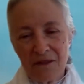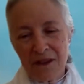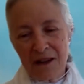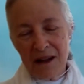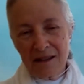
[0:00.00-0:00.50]

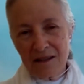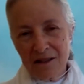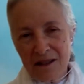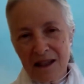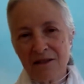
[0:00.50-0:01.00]
that
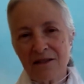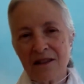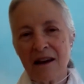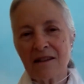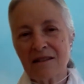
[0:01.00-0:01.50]
underneath
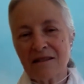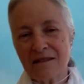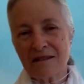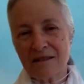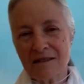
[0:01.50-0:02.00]
that,
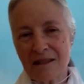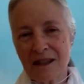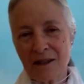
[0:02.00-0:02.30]
there